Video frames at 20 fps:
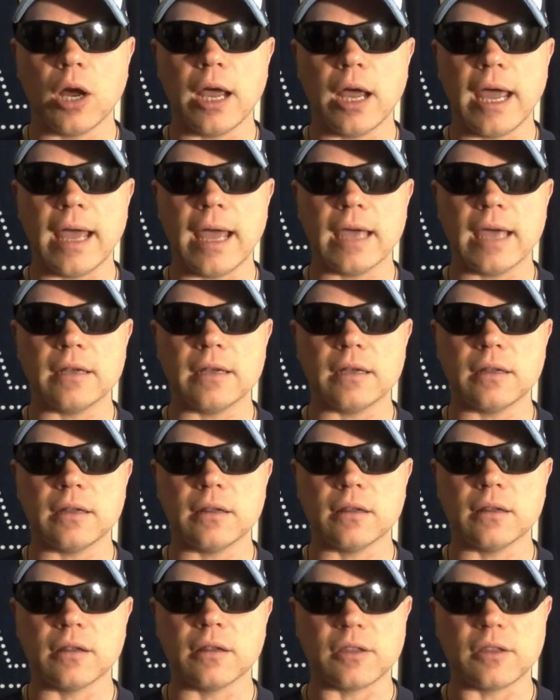and
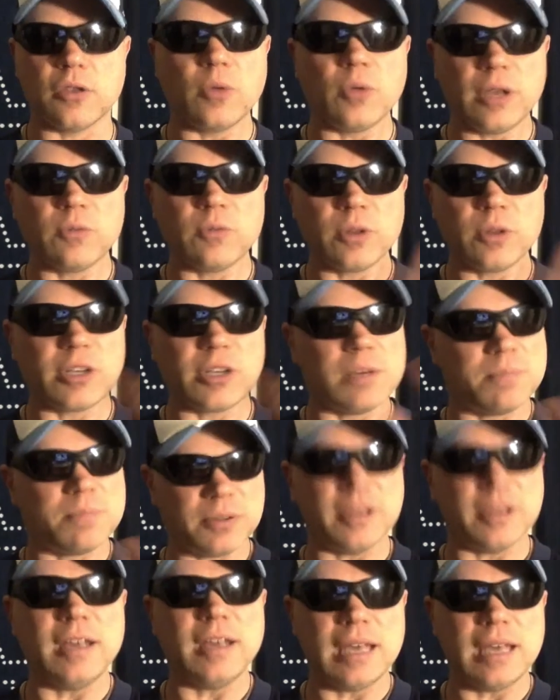the only really
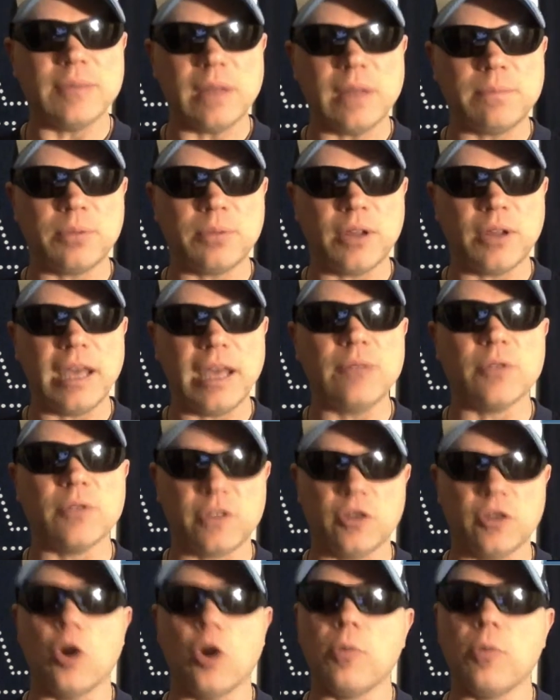complete game they played was
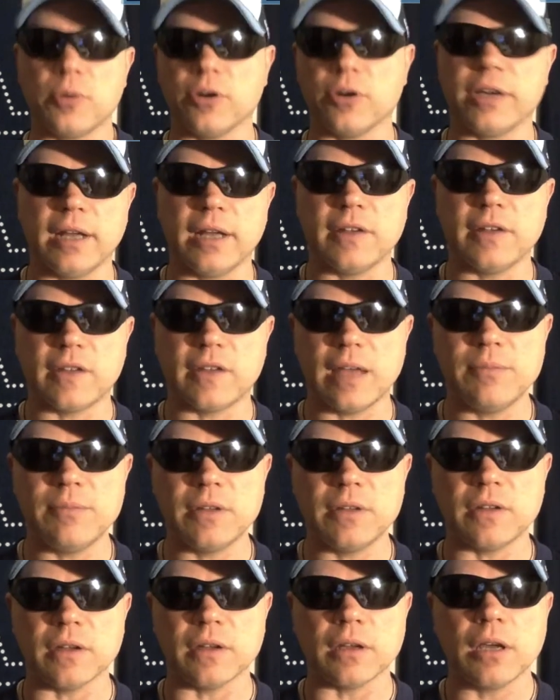the opener against
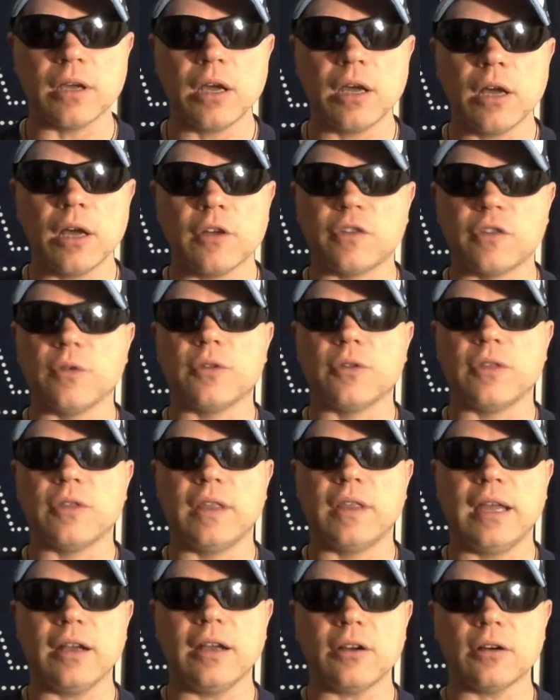Edmonton. So
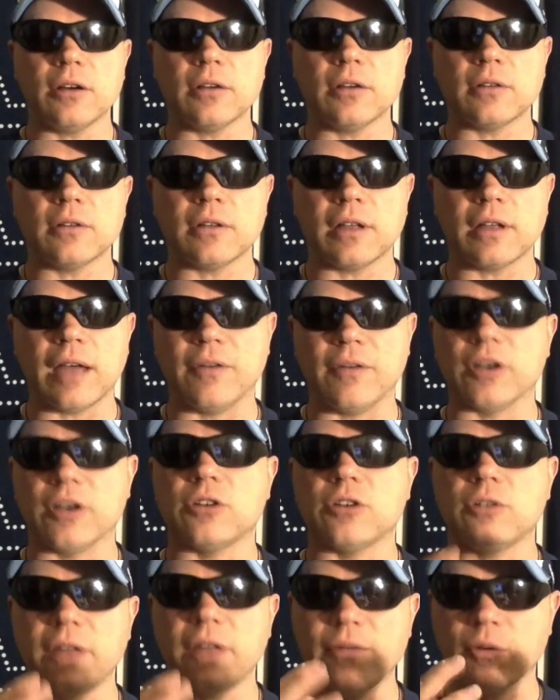they have a
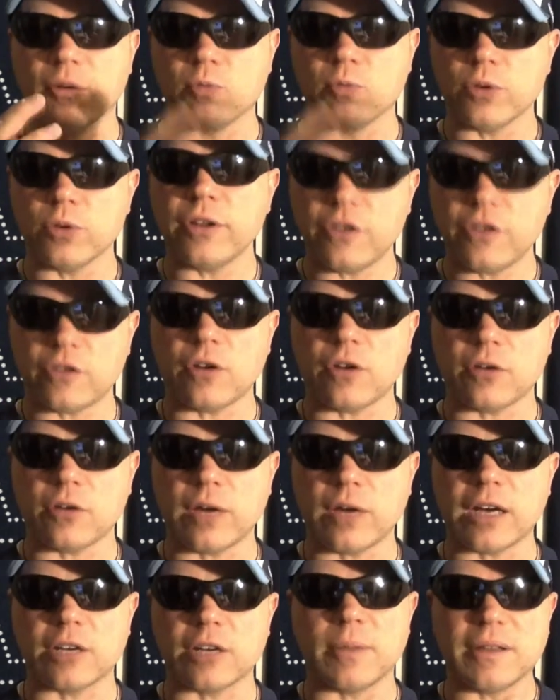really strong
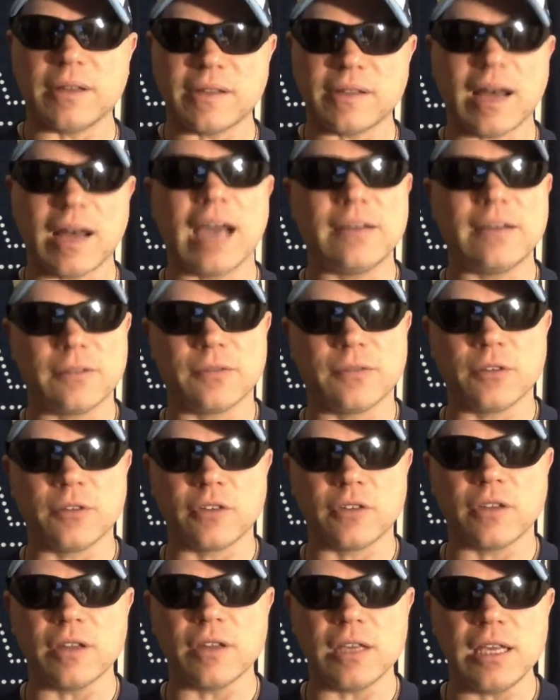record to be tied for
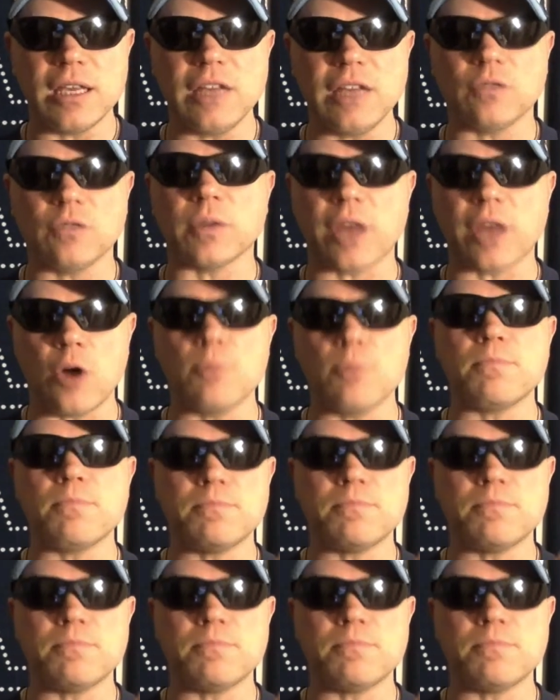first in the East without